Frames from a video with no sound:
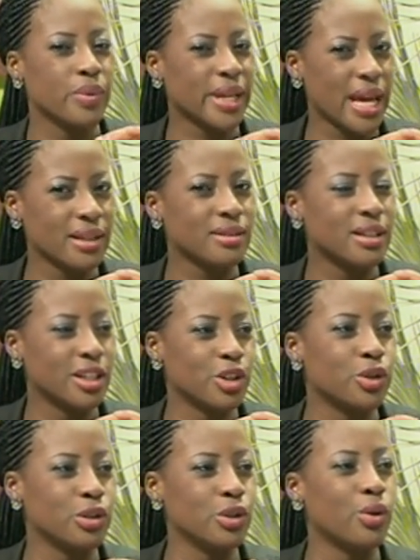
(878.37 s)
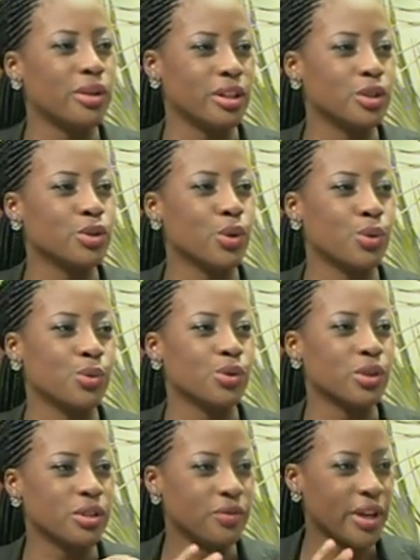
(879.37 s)
get yep. industry on their toes.
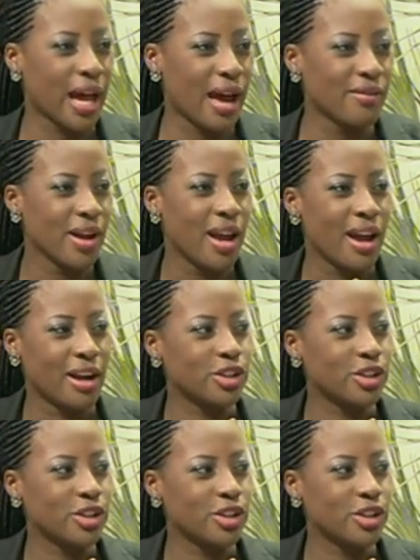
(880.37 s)
Because if you have yeah.